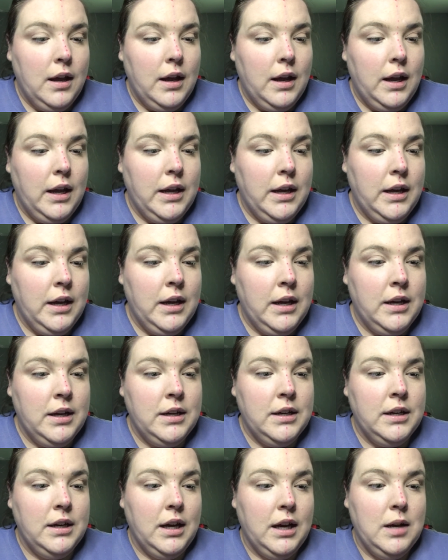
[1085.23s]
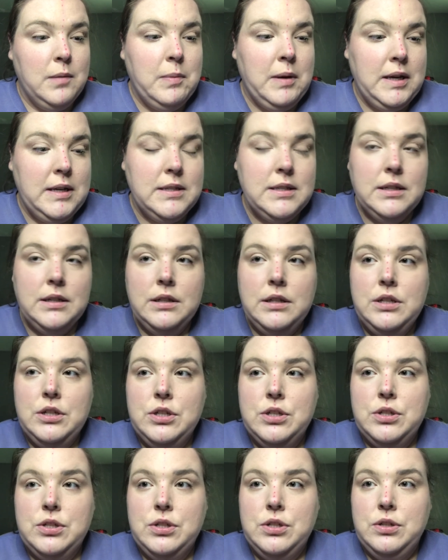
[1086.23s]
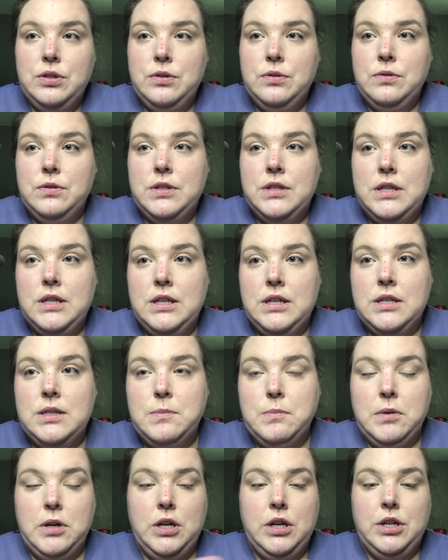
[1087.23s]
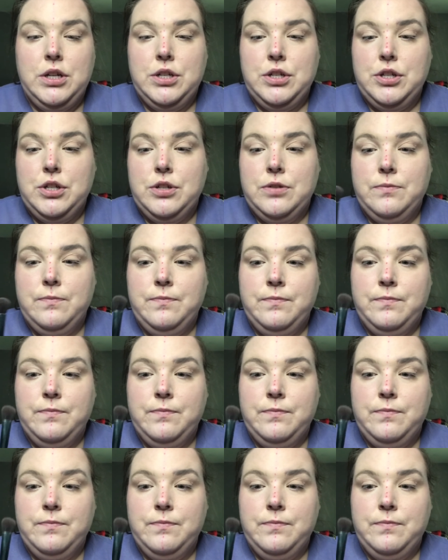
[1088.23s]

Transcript: and I basically just used this brush,